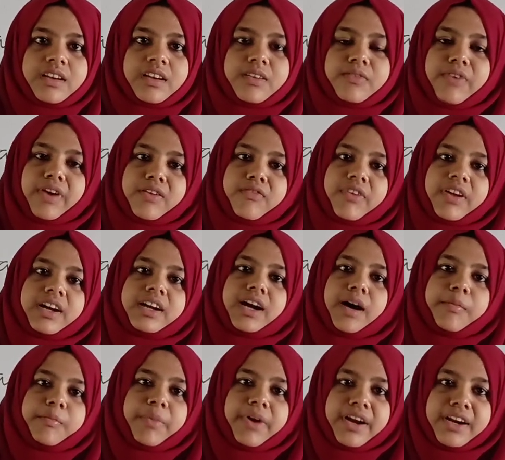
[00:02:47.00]
When we are
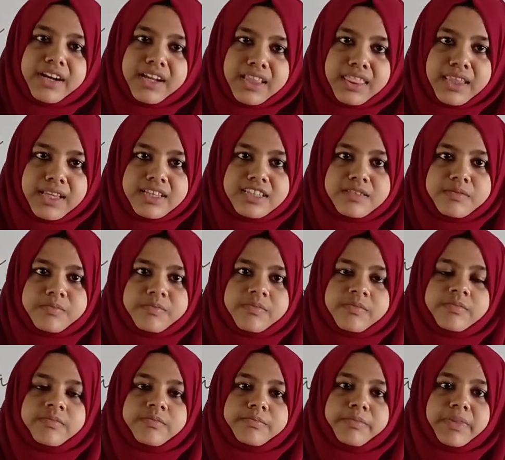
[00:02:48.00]
comparing these
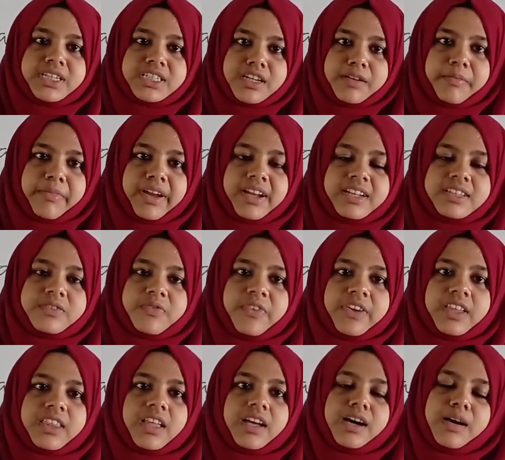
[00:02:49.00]
measurements
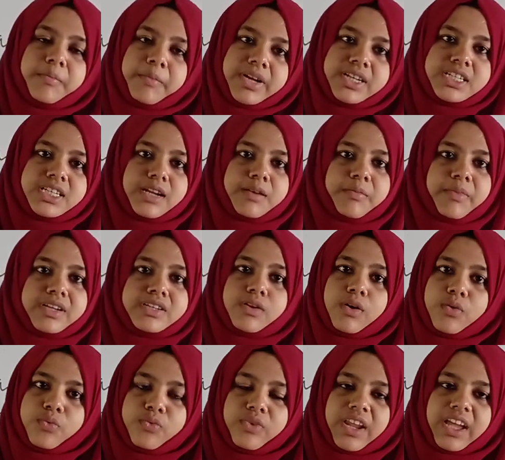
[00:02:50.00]
with a measurement
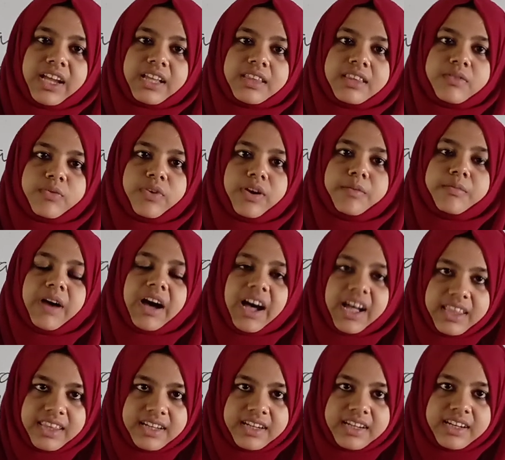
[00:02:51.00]
of length from
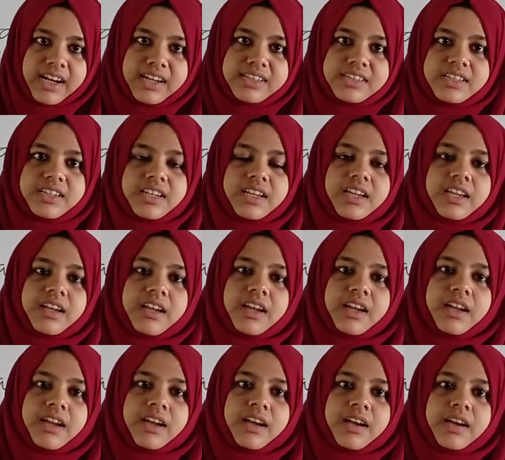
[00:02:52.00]
other country,
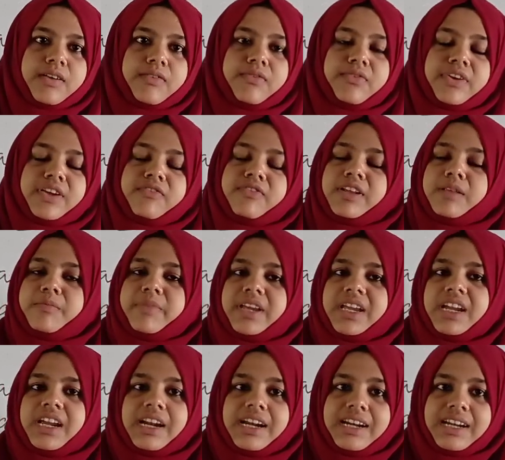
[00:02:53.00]
we will
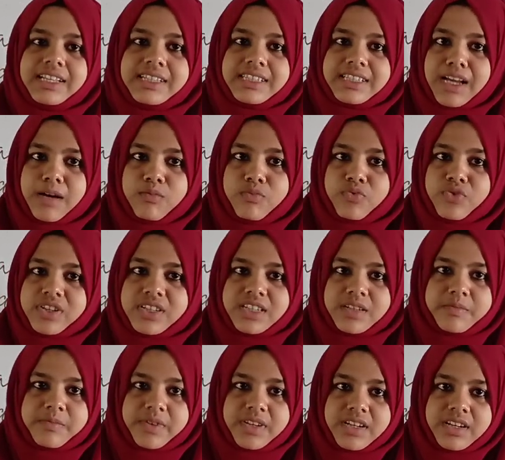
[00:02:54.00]
be
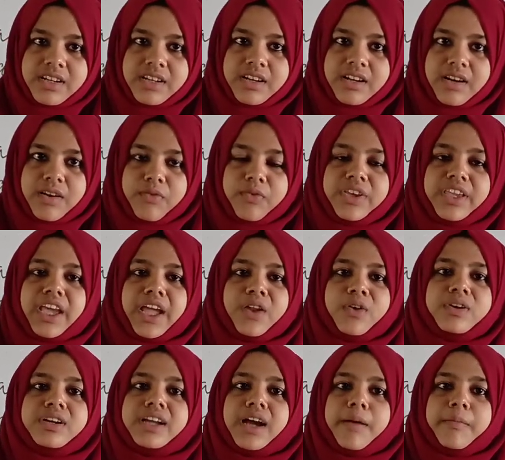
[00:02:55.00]
discomfortable. We
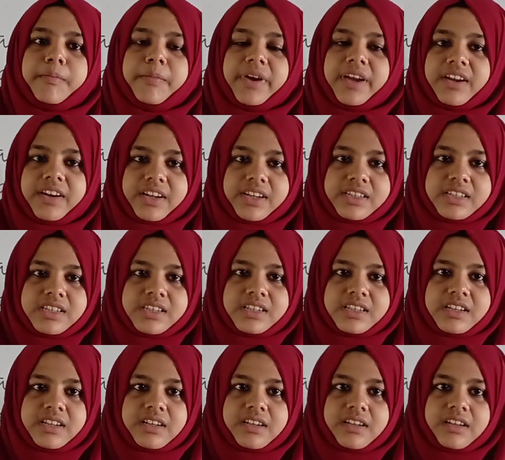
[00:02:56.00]
cannot compare
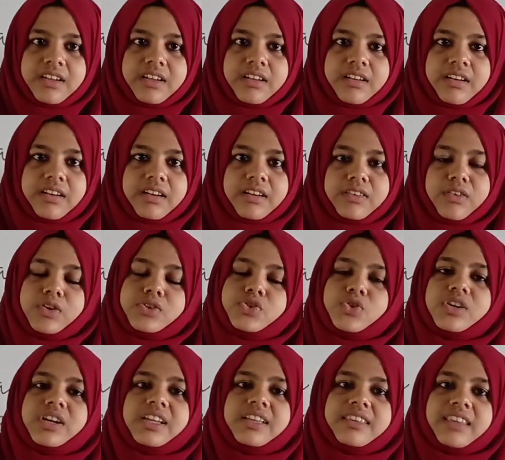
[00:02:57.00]
it. Not
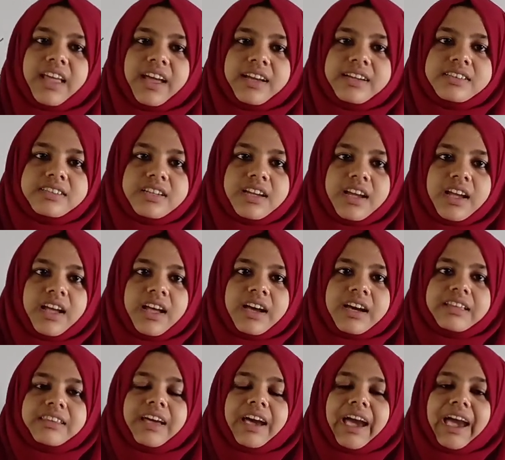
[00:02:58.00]
only that,
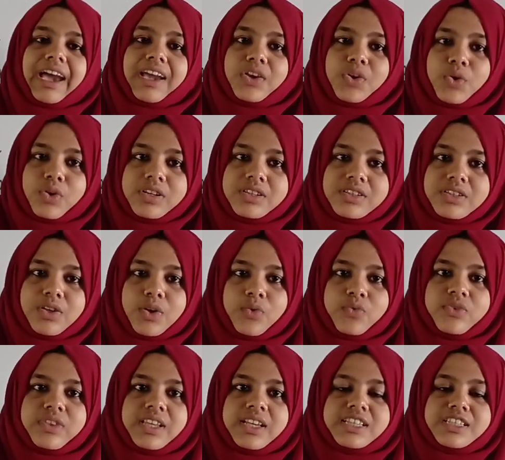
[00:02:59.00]
the accuracy
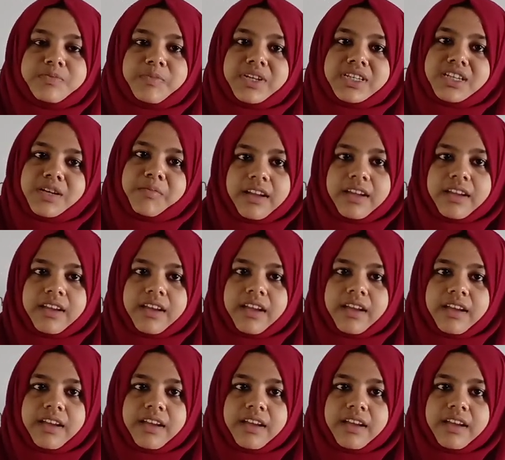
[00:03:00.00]
of these measurements